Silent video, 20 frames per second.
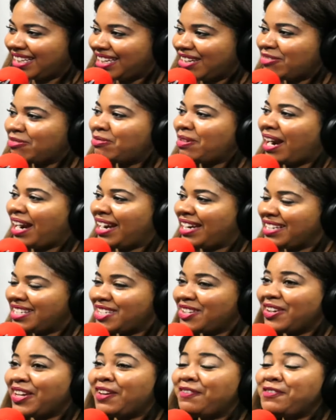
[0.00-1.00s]
Right.
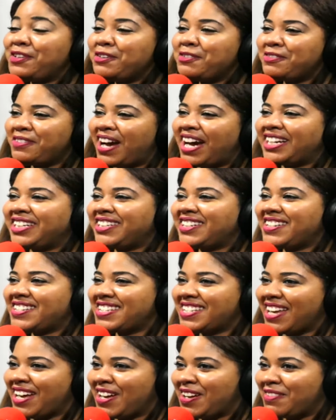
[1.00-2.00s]
So if you find
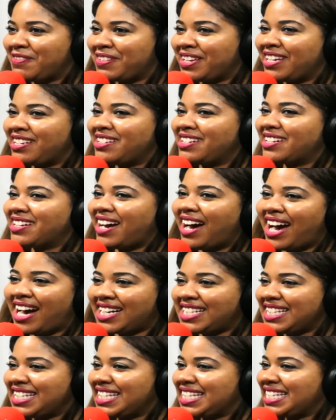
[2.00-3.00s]
yourself in a
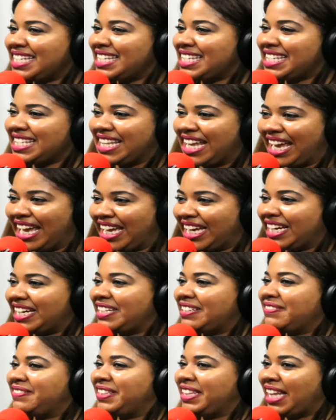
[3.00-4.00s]
constant state
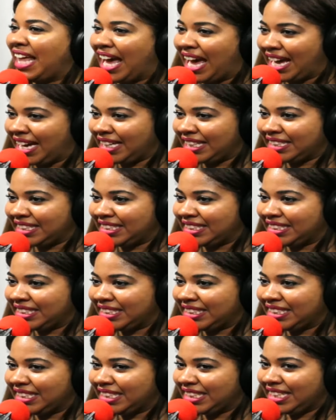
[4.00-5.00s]
of lack
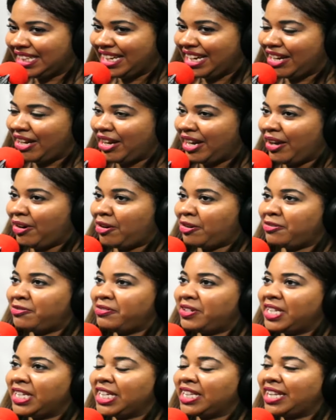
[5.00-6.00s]
or
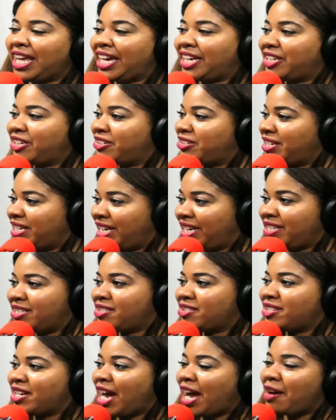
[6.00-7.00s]
feeling like your needs
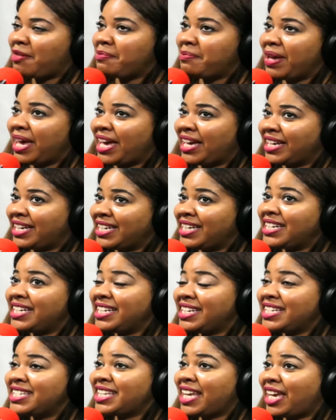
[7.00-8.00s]
are not met, it
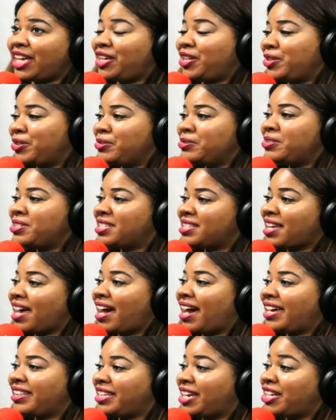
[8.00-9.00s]
is a huge
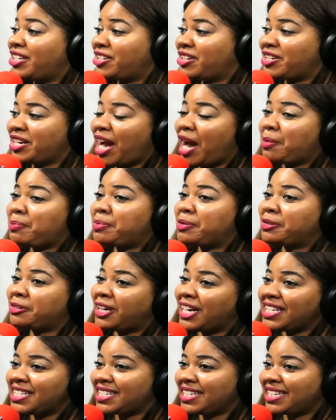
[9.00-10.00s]
sign that you're not
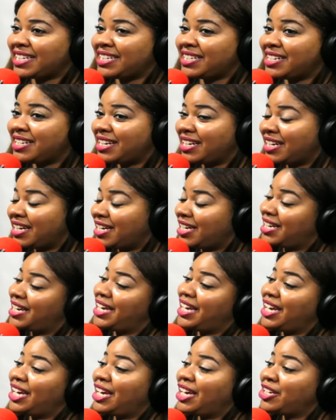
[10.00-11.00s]
present
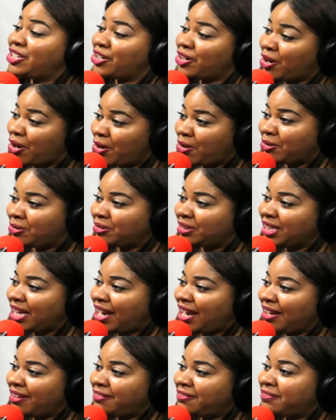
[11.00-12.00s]
in your own
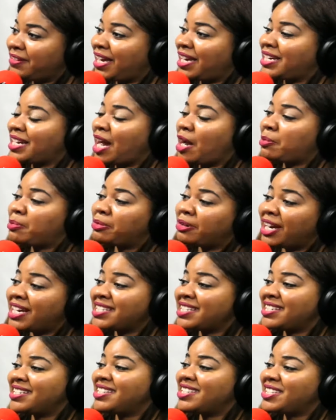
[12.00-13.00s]
life and not
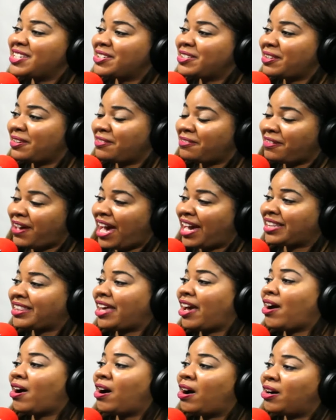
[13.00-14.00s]
present to the fact
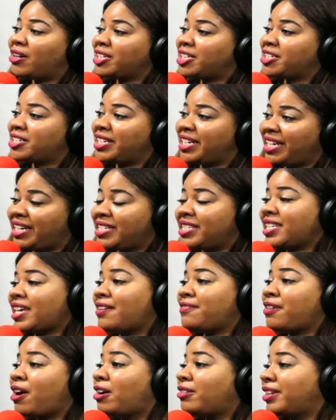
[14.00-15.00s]
that all your needs
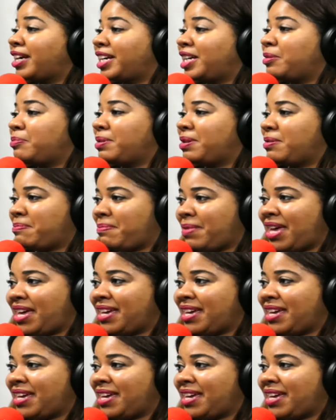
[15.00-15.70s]
have already been met.